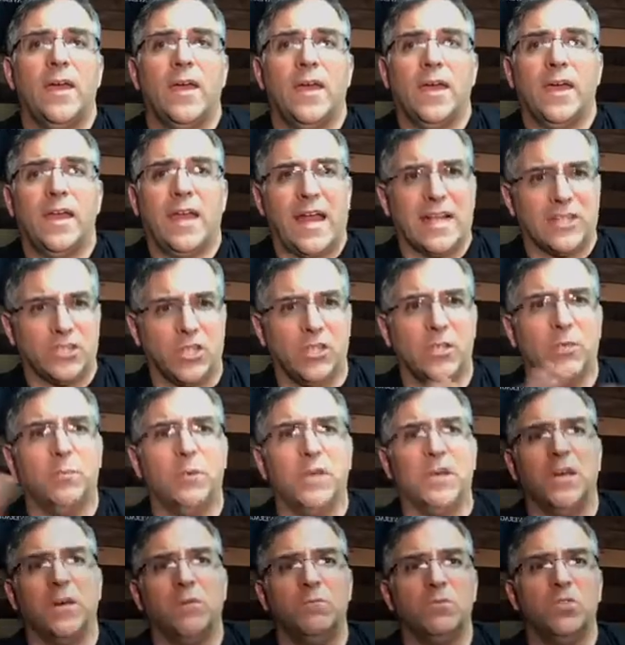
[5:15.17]
It actually
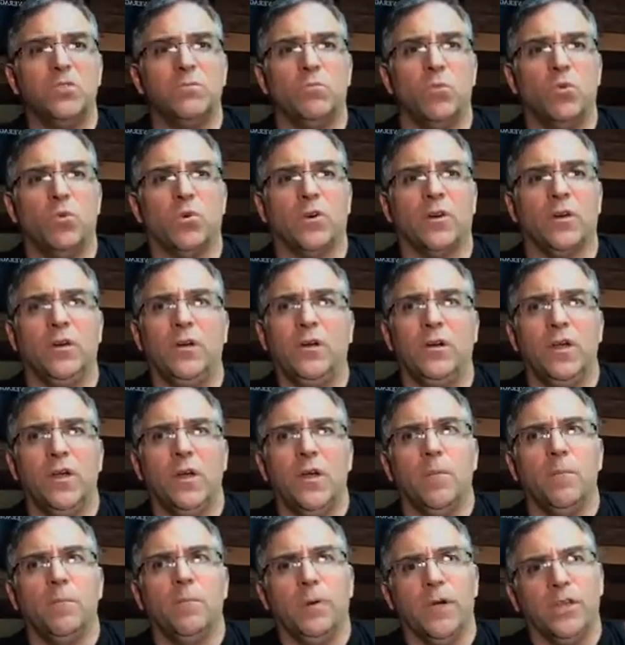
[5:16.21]
becomes more,
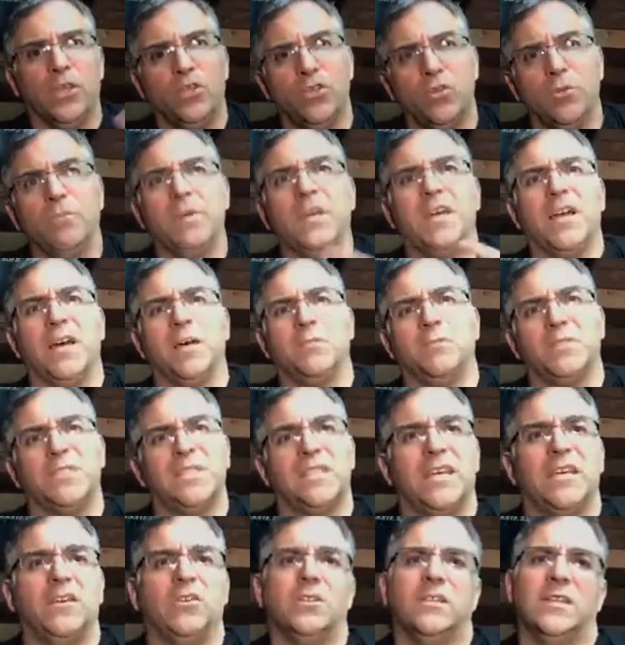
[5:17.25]
but you become
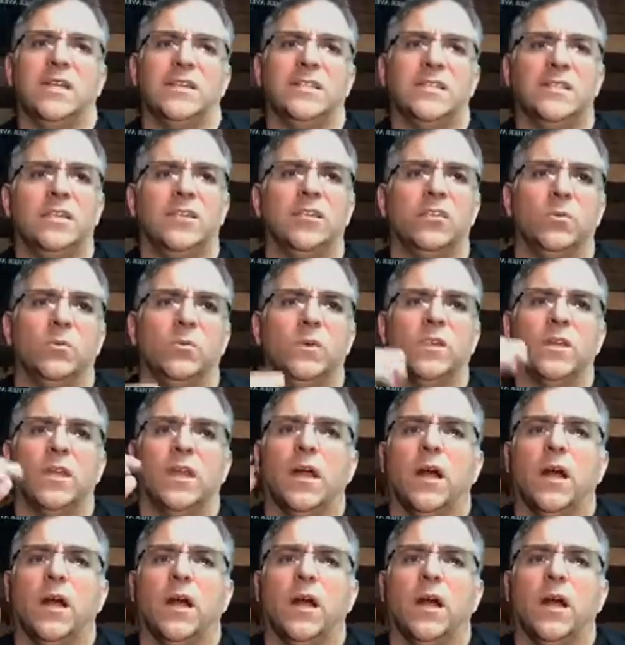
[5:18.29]
skilled at dealing with it.